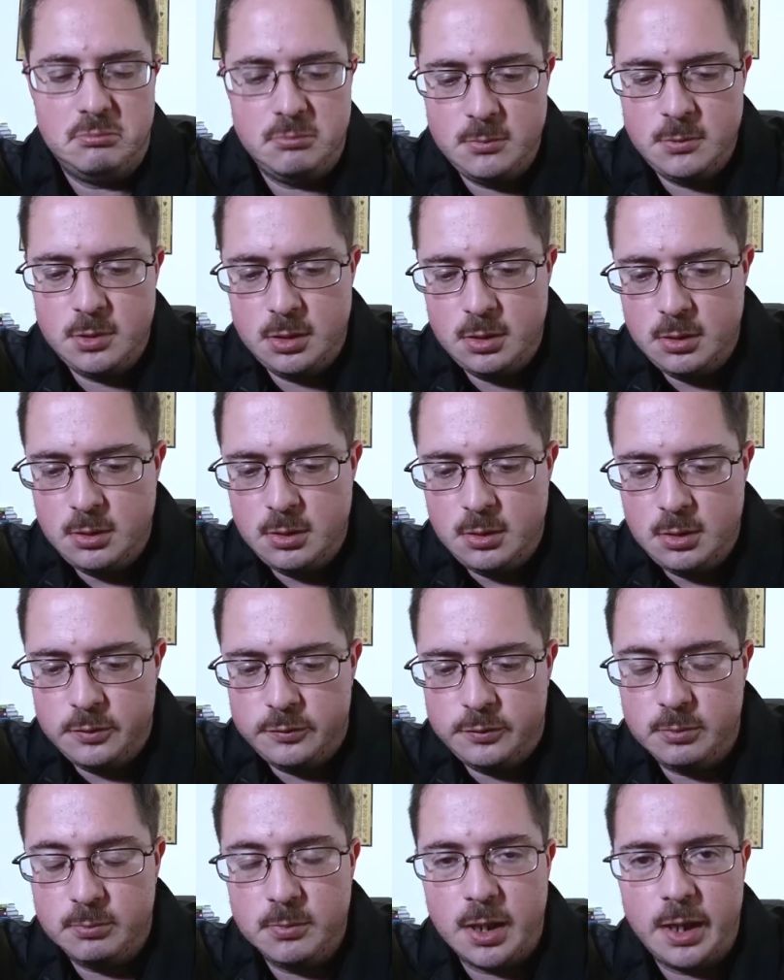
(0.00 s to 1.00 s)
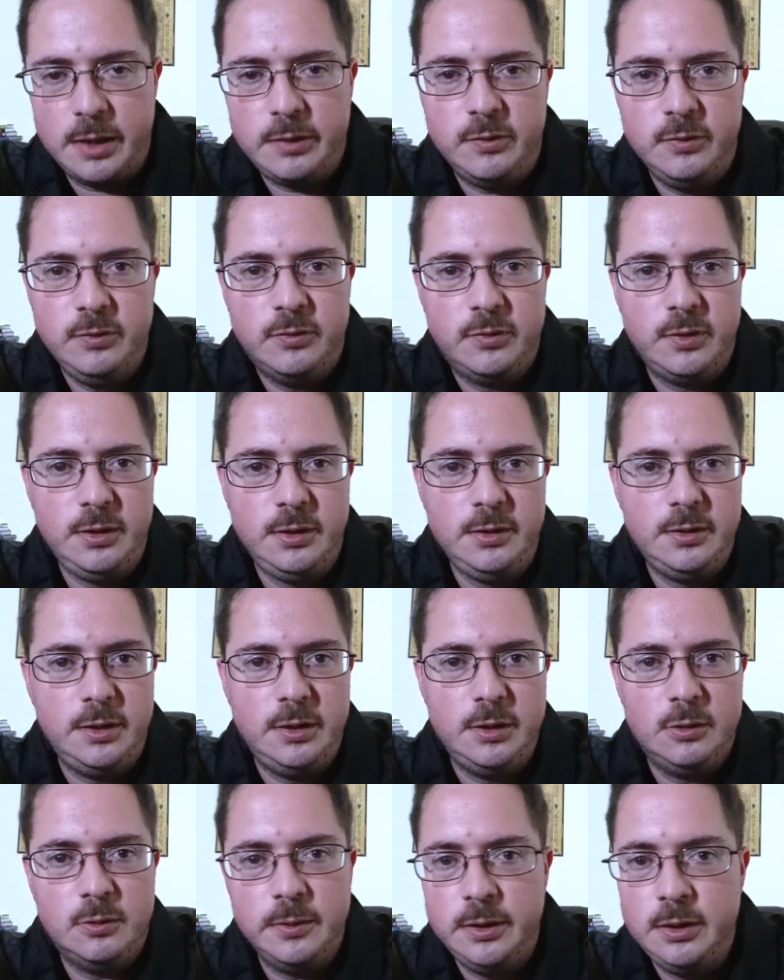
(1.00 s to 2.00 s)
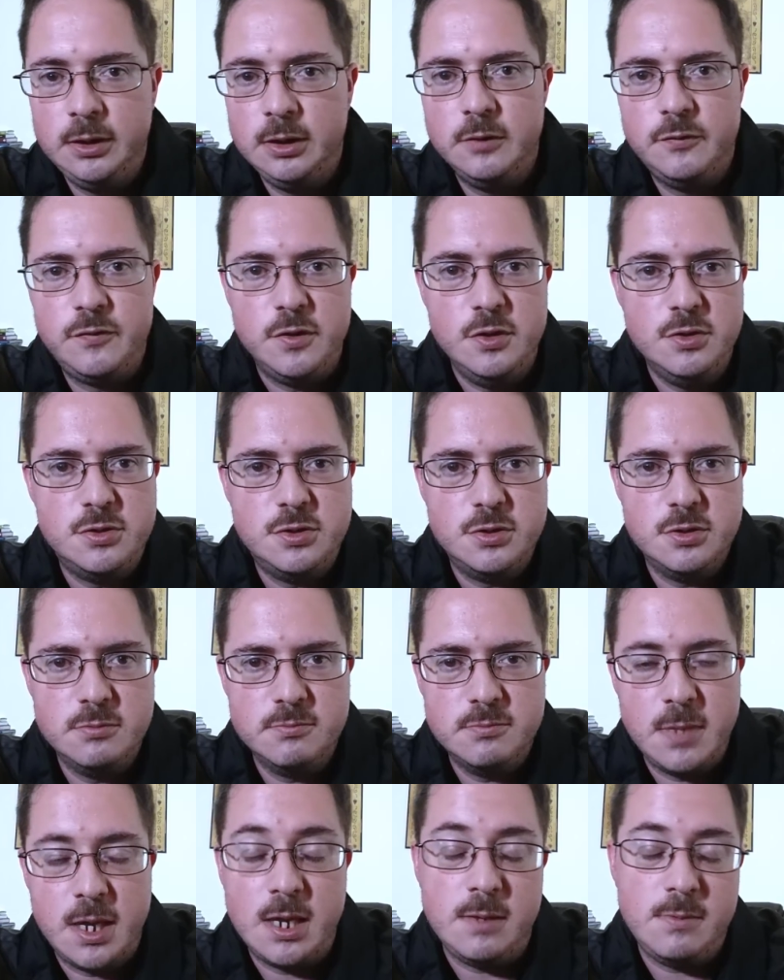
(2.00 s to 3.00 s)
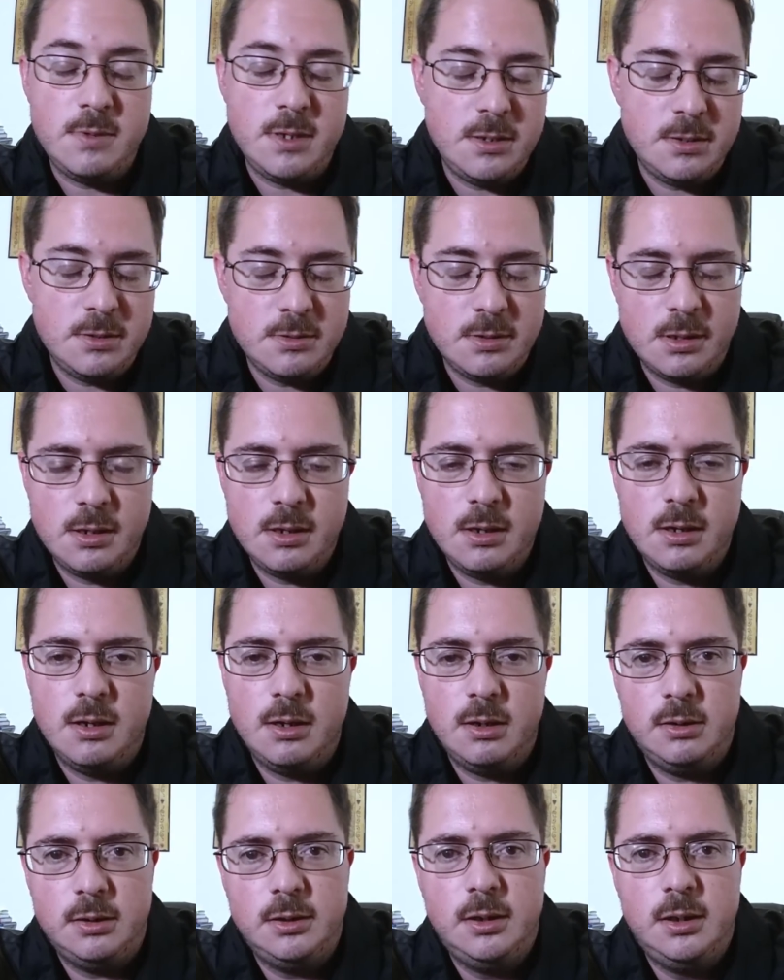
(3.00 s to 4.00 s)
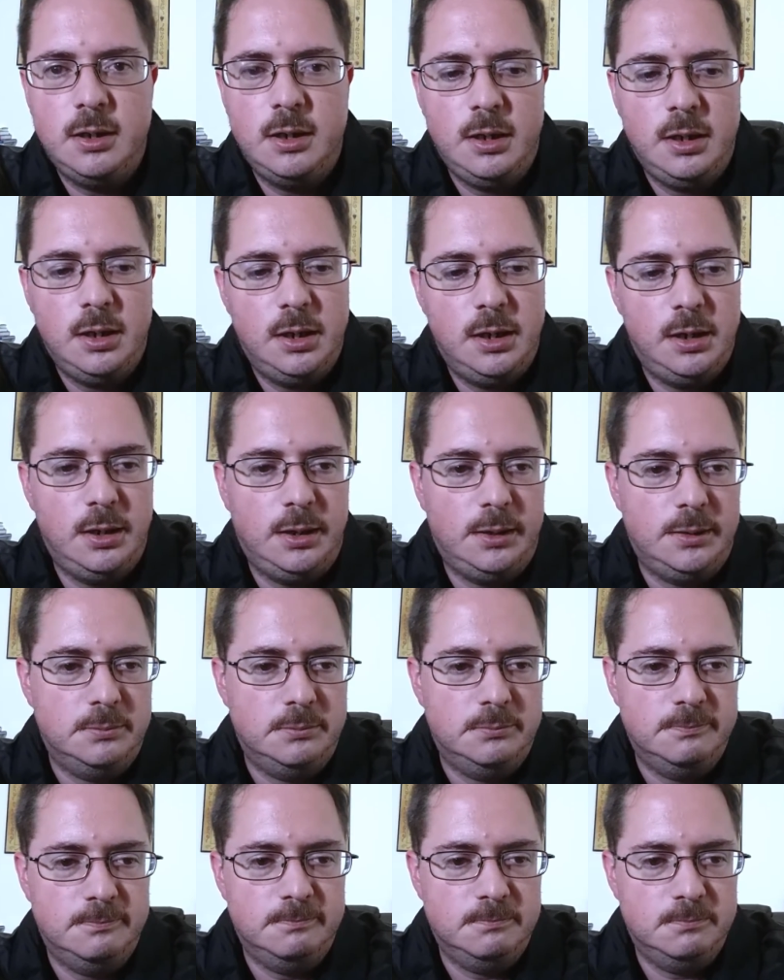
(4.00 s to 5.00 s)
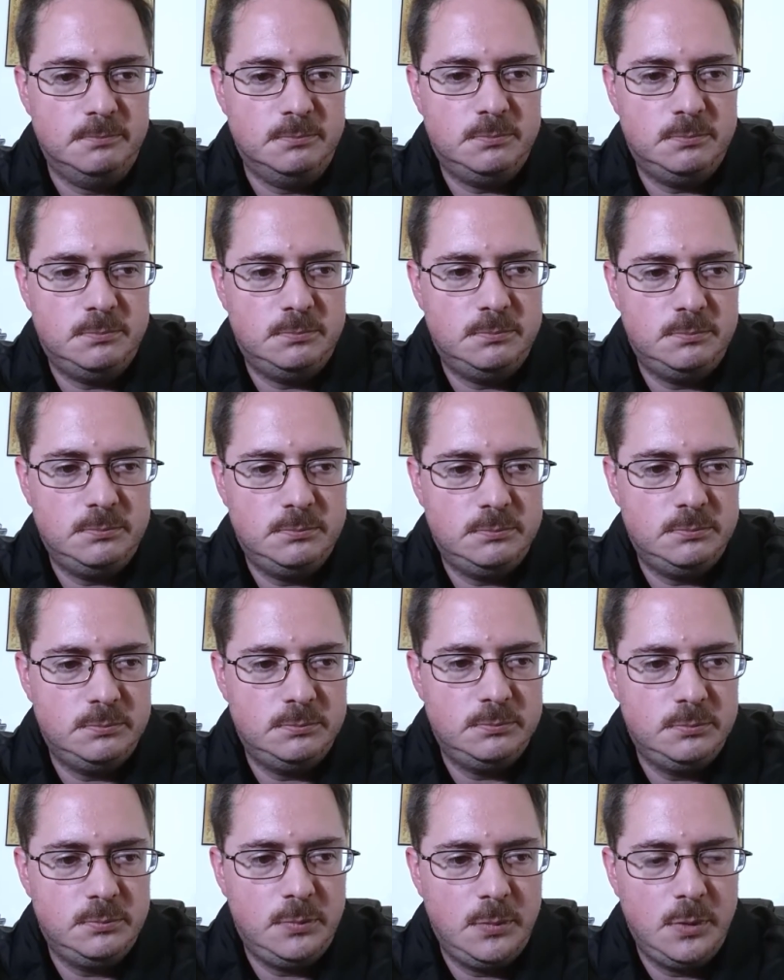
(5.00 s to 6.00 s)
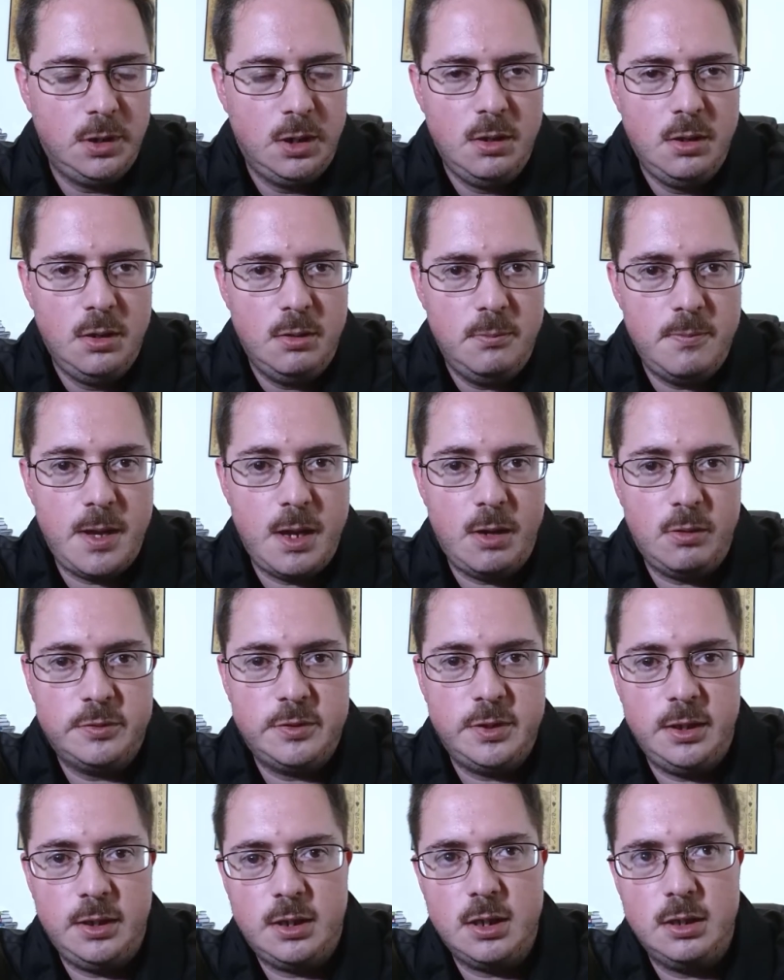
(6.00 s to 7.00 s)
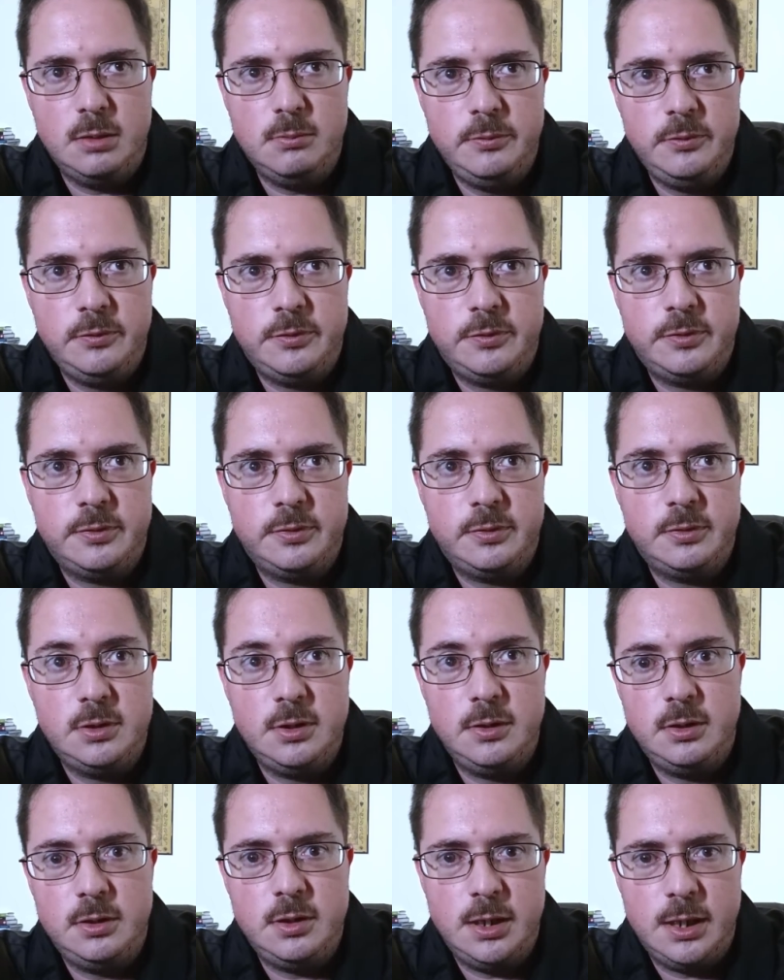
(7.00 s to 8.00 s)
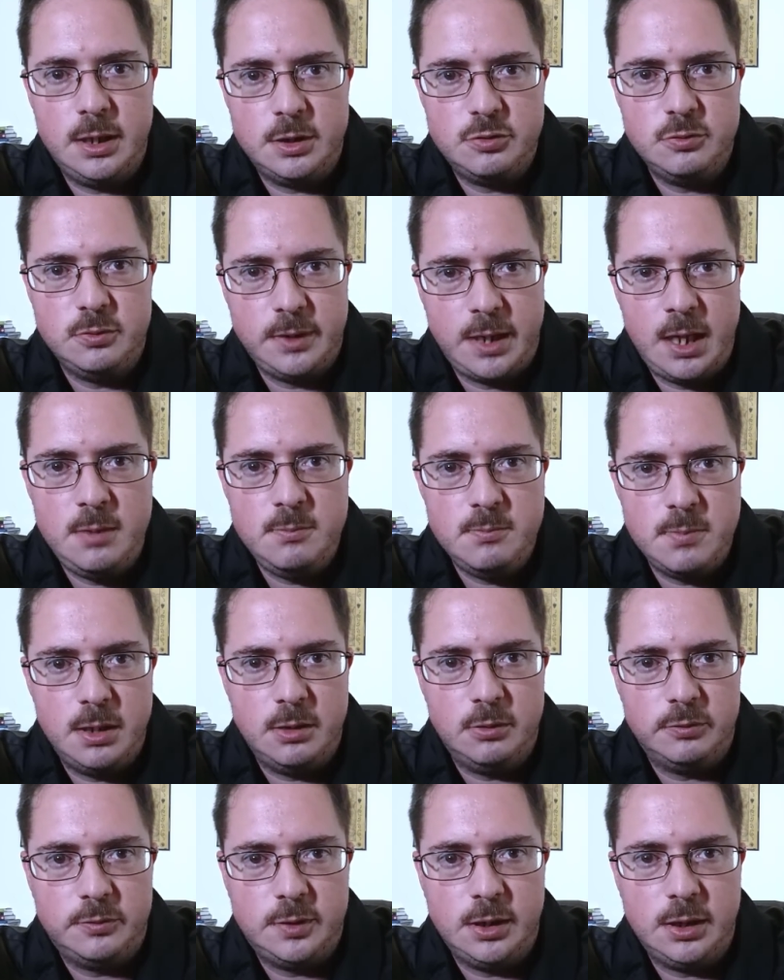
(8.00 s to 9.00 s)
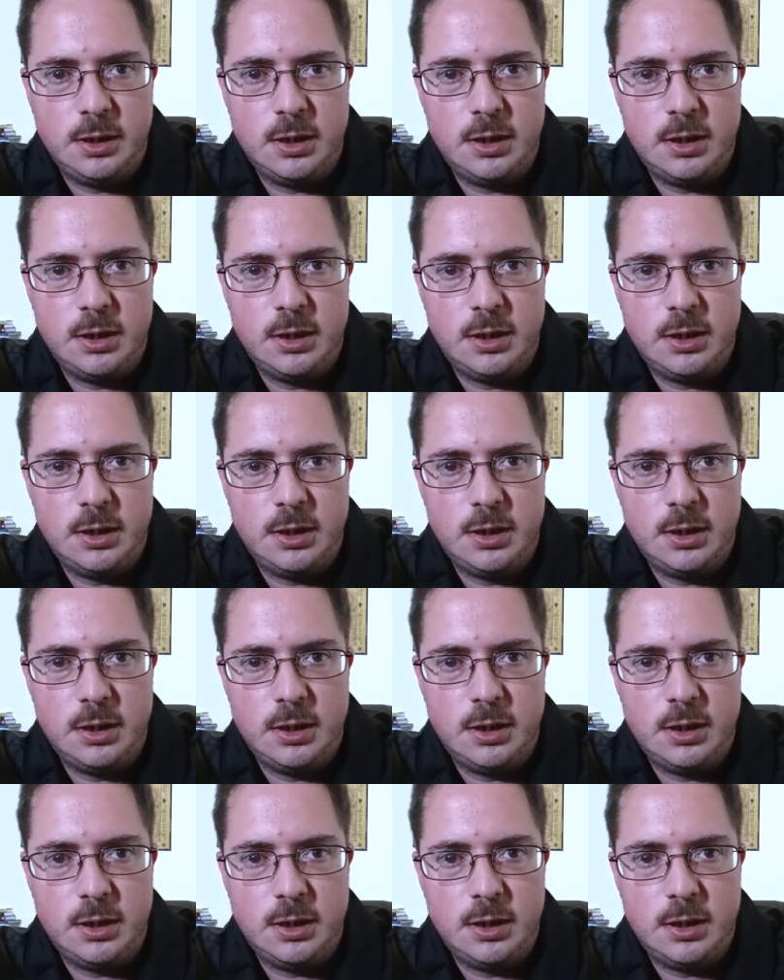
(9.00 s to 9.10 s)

Um, so yeah, here's hoping to um, some licensing deal in the future, maybe. Um,